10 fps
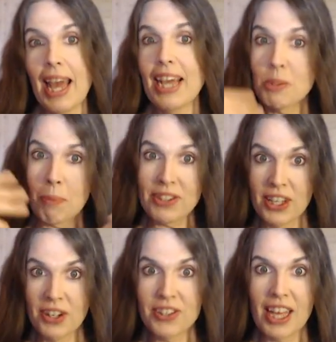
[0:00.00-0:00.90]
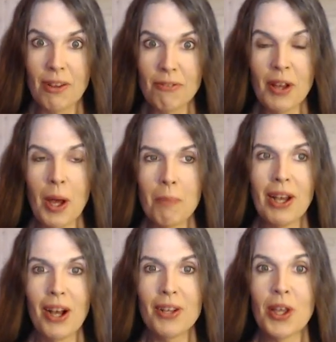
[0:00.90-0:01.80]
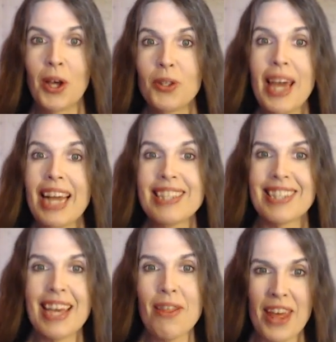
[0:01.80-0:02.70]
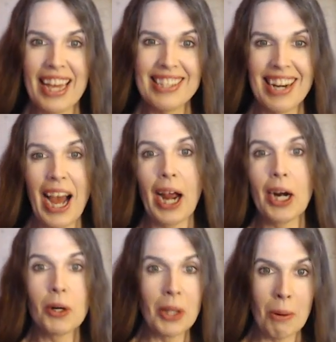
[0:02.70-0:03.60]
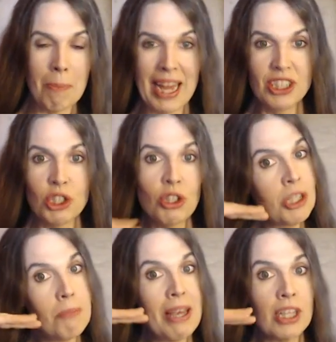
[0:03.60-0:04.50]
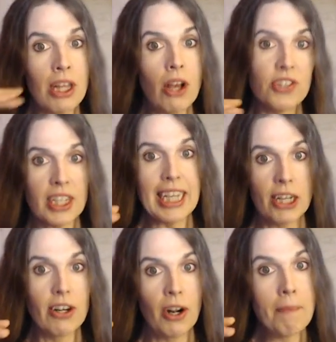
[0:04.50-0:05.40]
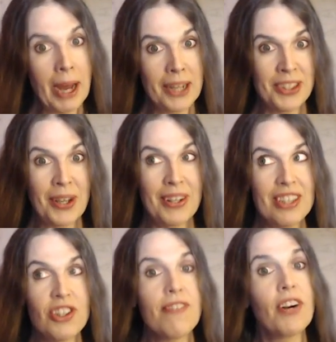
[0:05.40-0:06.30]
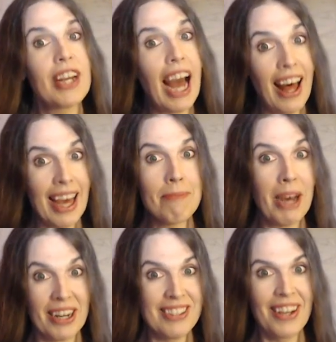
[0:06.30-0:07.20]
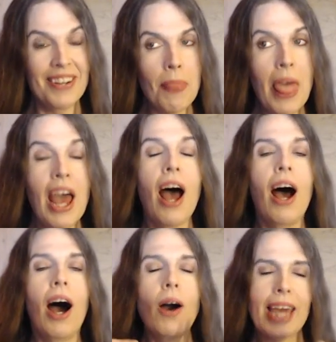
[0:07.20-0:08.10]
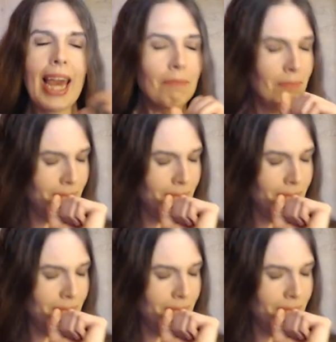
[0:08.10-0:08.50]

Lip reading: expressing yourself because you can't say things at a higher or lower pitch. You're just basically all stuck here on a monotone. It's just a very high monotone. Okay.